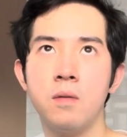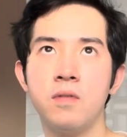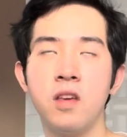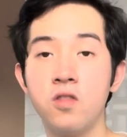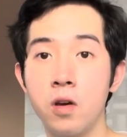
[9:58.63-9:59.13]

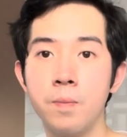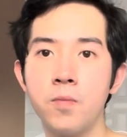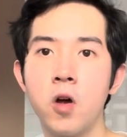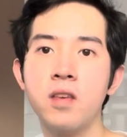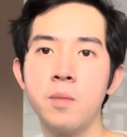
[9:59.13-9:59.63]

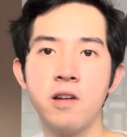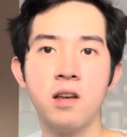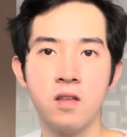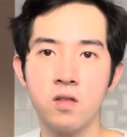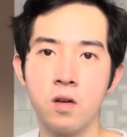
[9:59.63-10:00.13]
Sison, Jose Maria
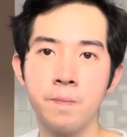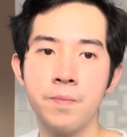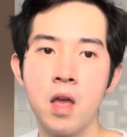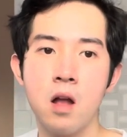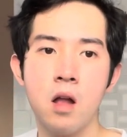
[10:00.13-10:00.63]

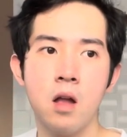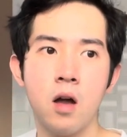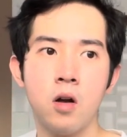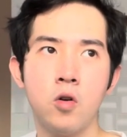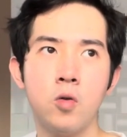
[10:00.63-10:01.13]
Sison,
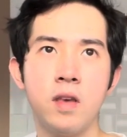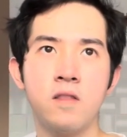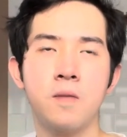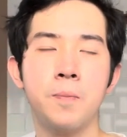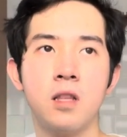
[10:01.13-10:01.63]
who
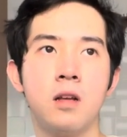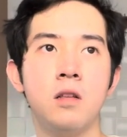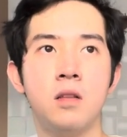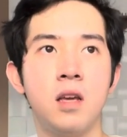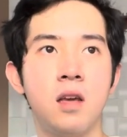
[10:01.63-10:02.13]
is particularly